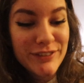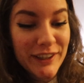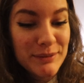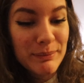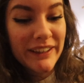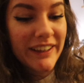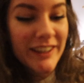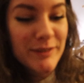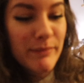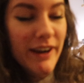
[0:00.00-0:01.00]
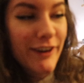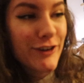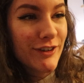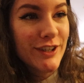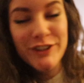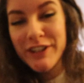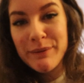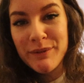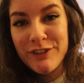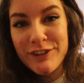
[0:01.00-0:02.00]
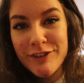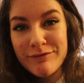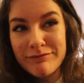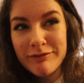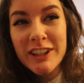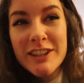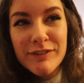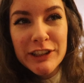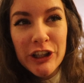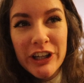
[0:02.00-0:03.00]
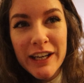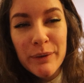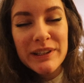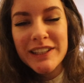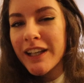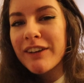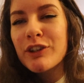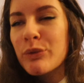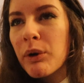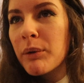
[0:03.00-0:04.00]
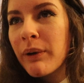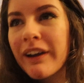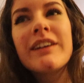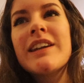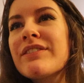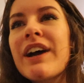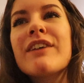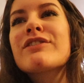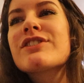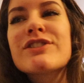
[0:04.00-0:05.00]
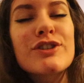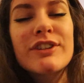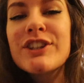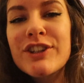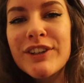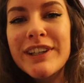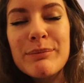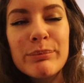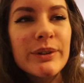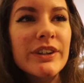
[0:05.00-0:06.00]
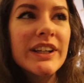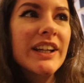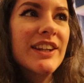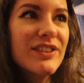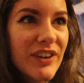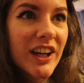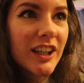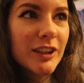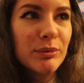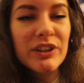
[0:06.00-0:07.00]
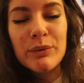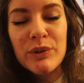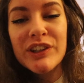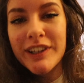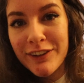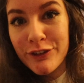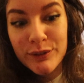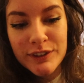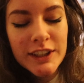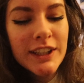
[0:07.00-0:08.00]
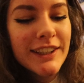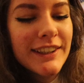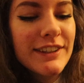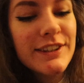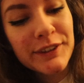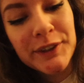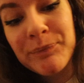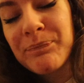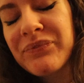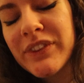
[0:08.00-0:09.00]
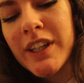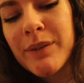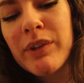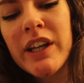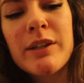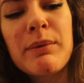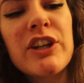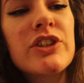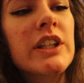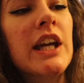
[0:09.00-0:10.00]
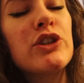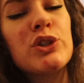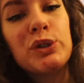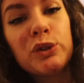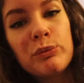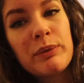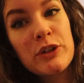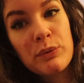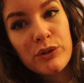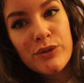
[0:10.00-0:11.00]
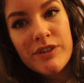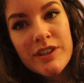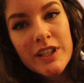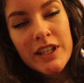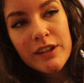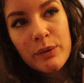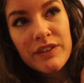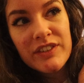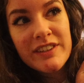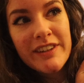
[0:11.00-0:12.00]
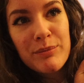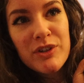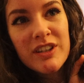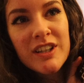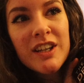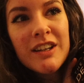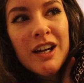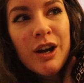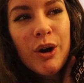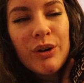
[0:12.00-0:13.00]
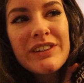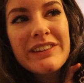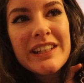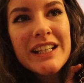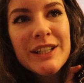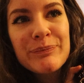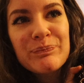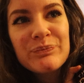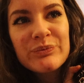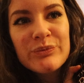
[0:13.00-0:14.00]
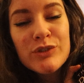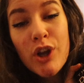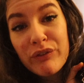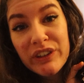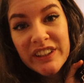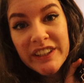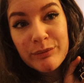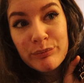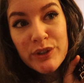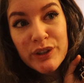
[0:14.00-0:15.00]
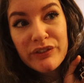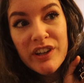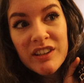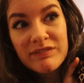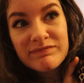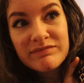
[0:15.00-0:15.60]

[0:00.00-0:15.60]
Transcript: fact, make it. My train journey was relatively okay. We did have to swap. I can never have just a straight journey, but it's fine because it wasn't cancelled. So yeah, I did manage to get to page 100 in The Guinevere Deception. Honestly, not feeling it so far.